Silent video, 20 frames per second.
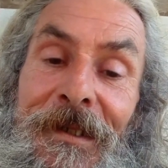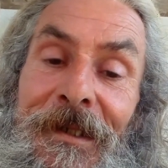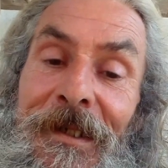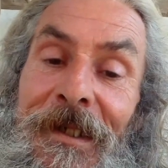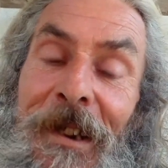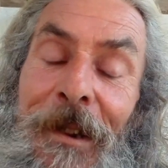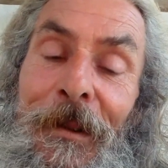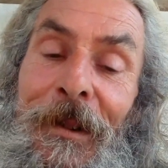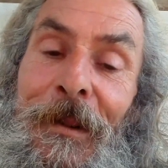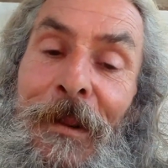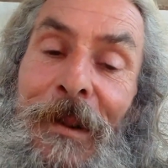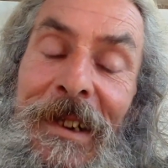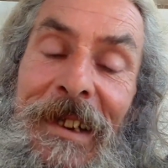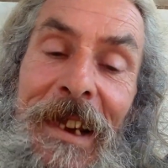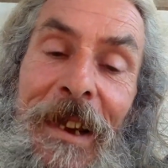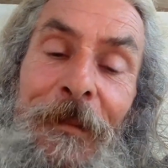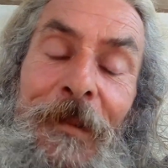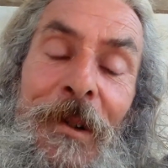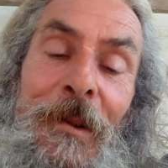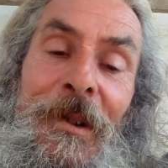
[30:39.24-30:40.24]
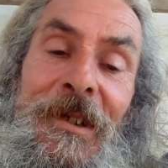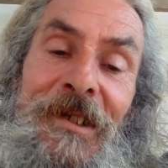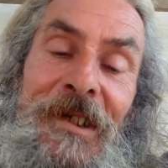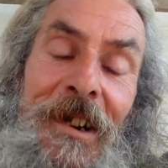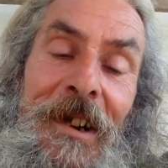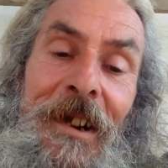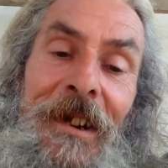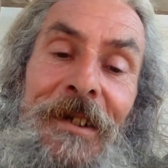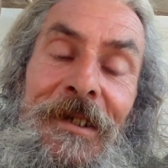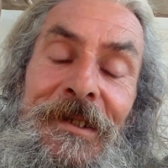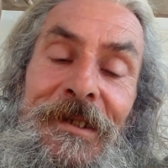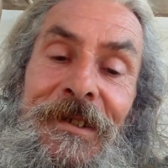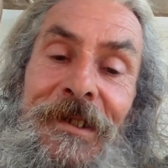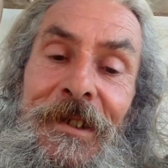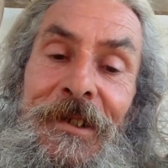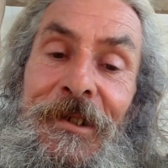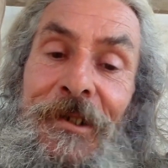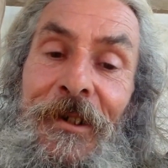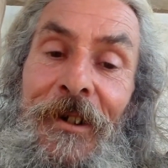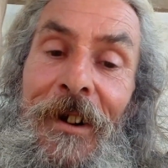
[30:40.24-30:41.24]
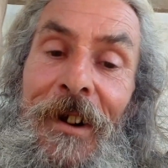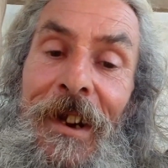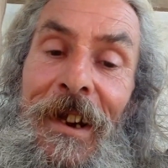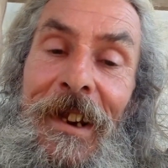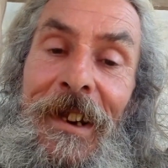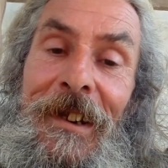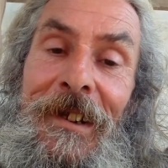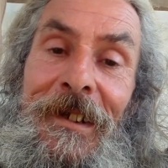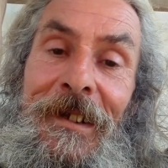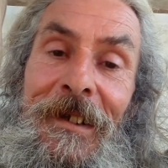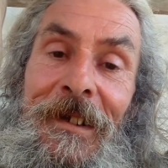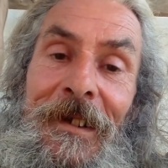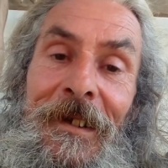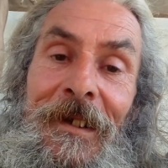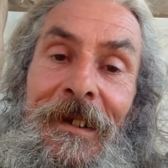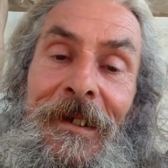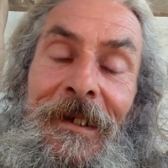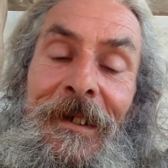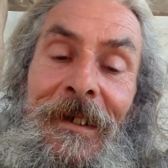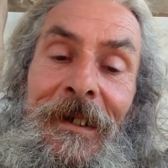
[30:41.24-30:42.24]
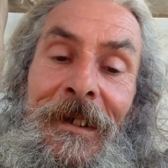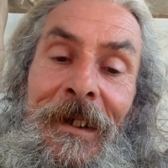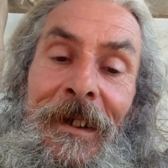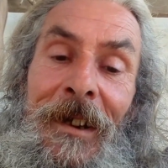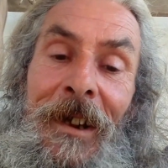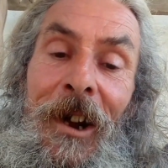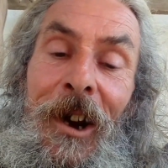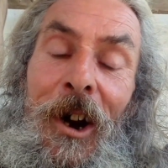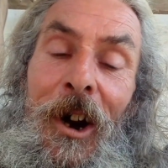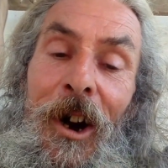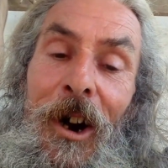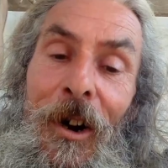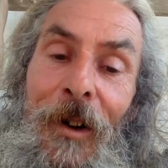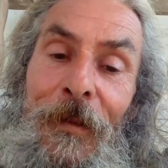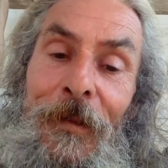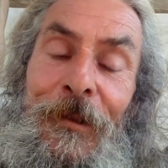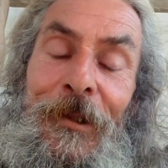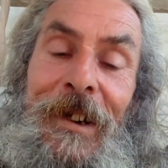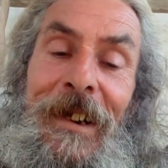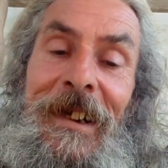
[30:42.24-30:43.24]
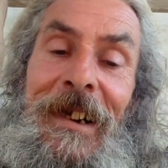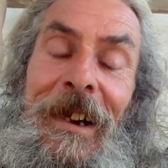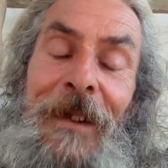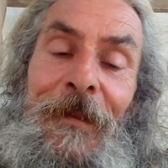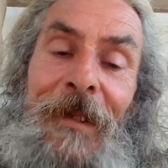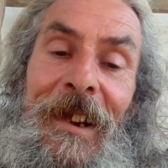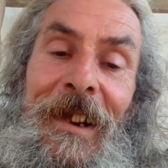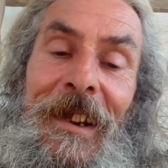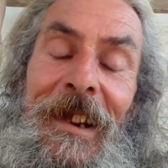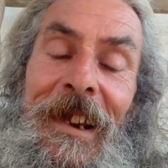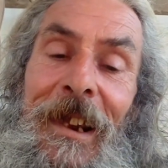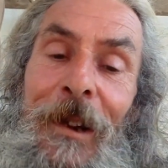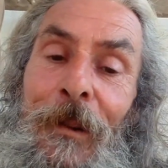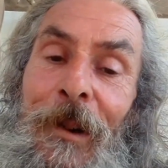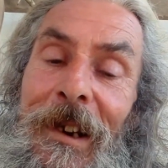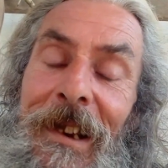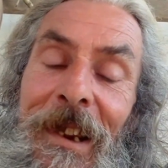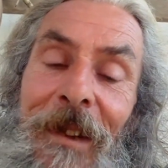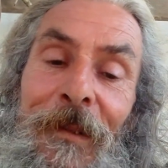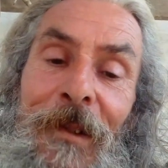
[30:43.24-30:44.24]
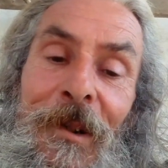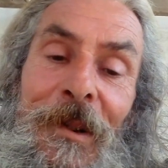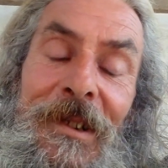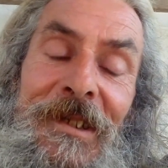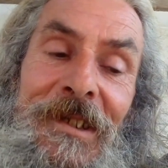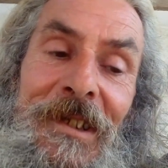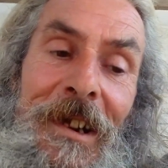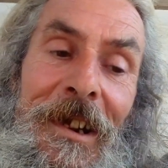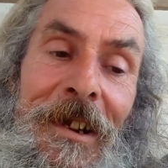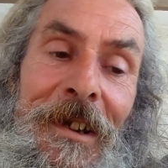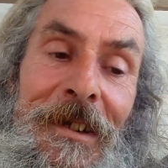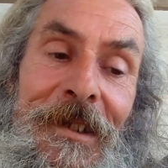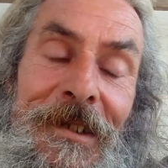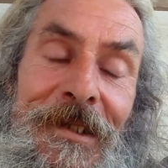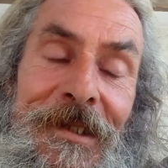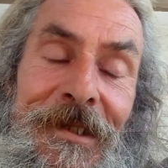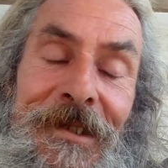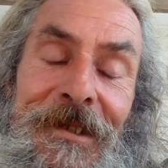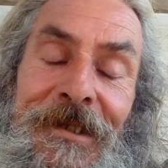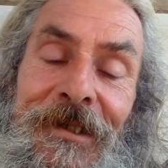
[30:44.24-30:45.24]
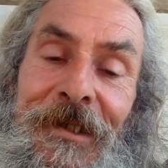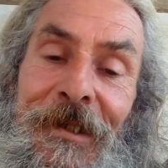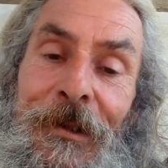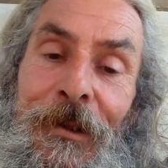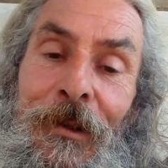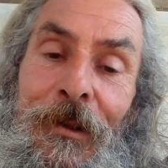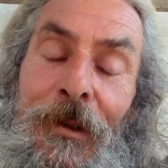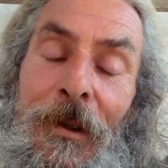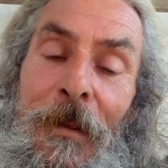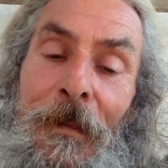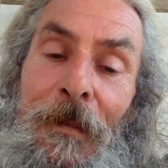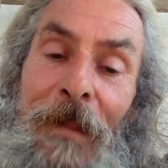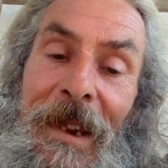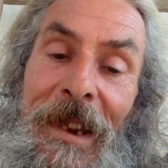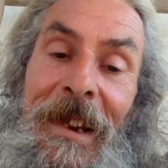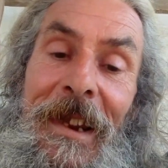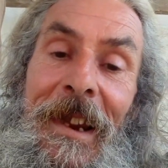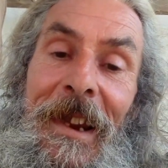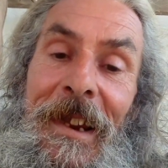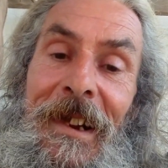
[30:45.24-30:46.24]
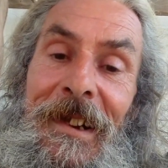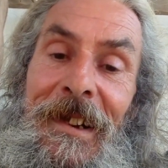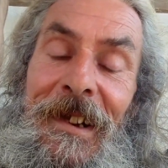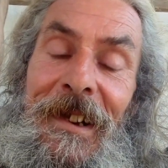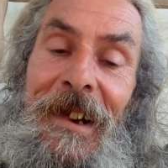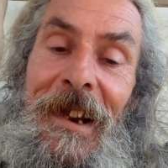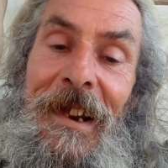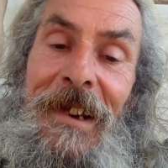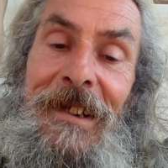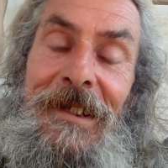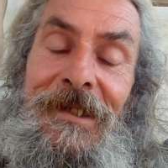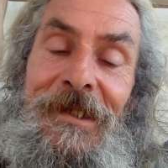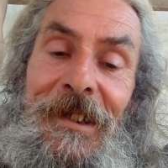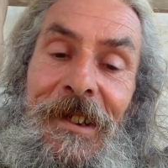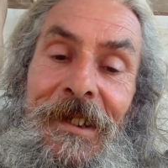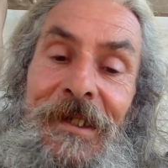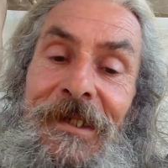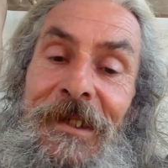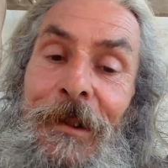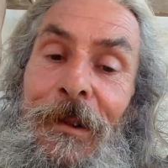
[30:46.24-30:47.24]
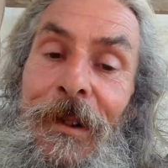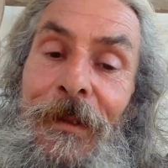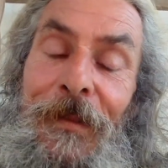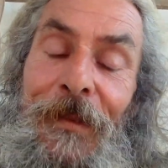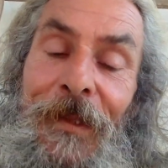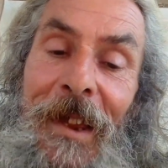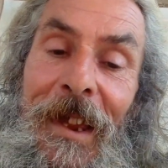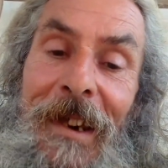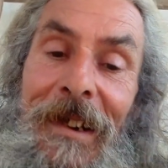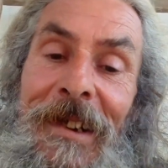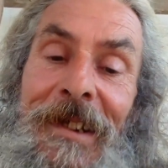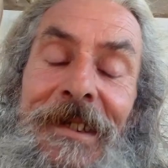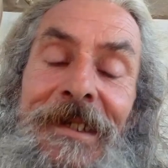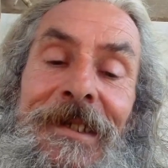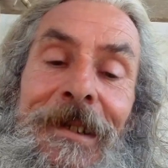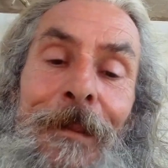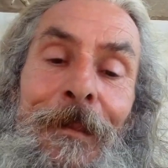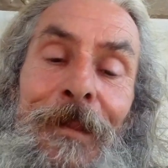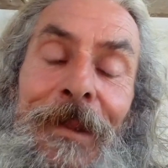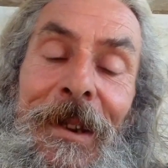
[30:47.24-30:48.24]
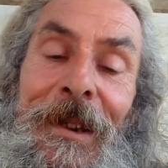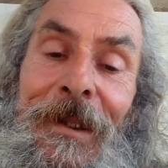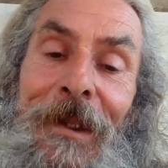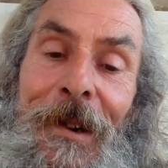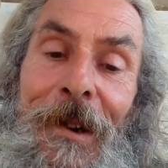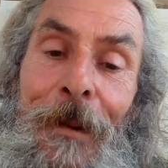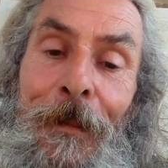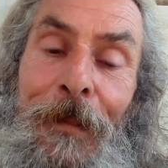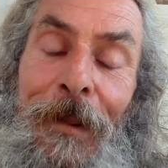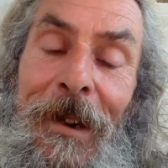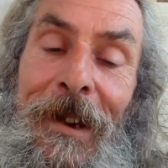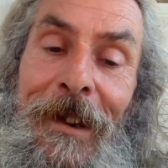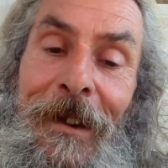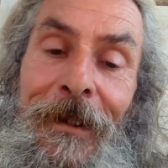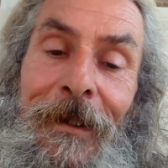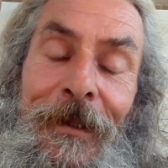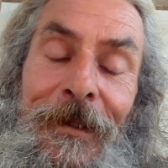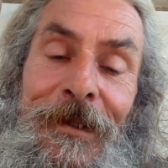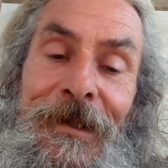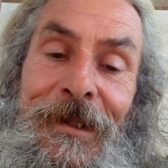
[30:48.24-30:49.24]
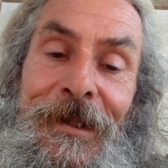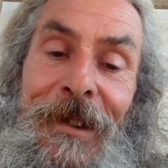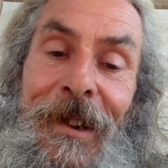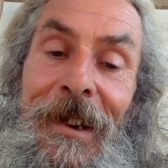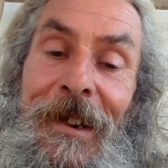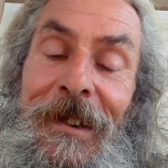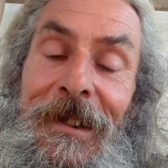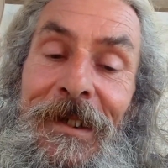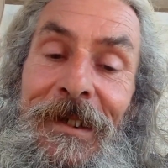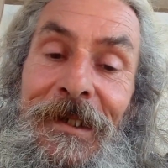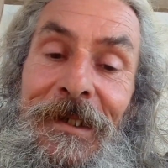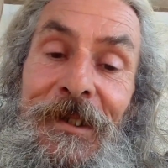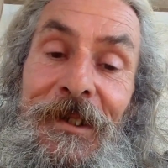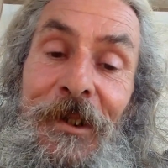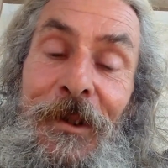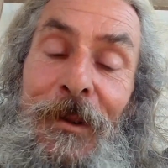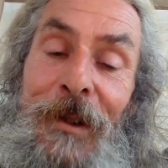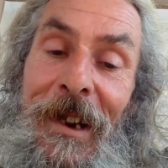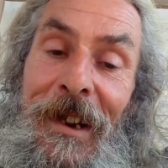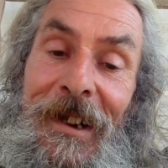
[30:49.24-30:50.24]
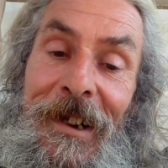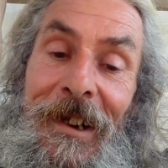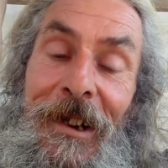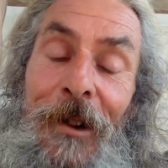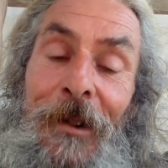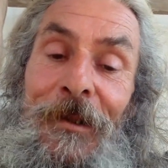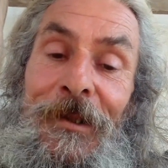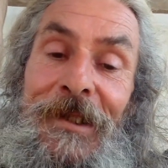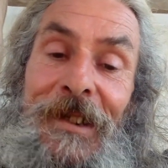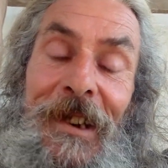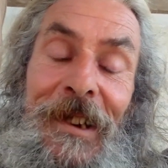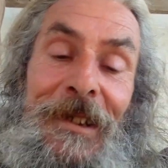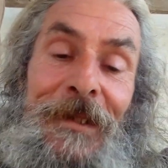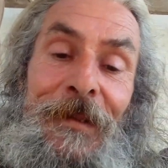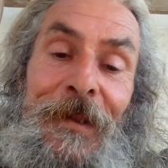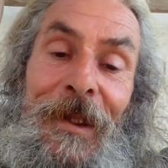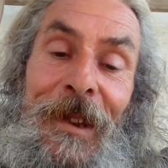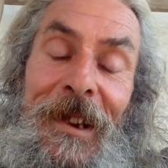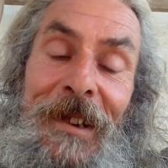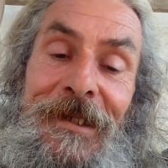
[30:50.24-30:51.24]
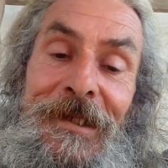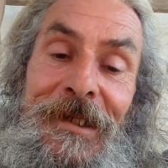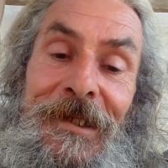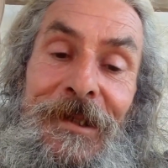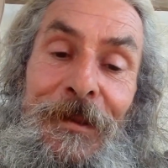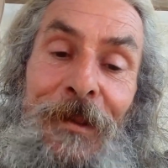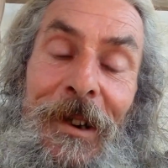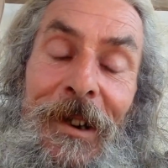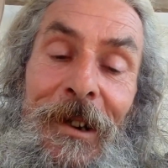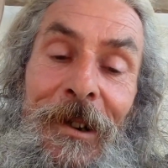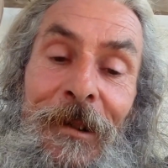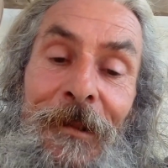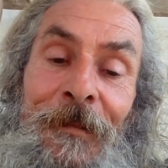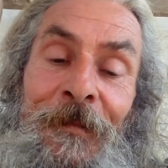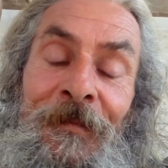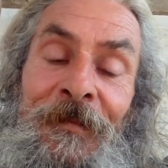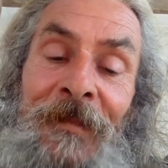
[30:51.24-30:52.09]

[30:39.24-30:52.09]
It would give you a chance to try off-grid living. It would give you a chance to be in nature. So if that is something that appeals, then do get in contact for that as well.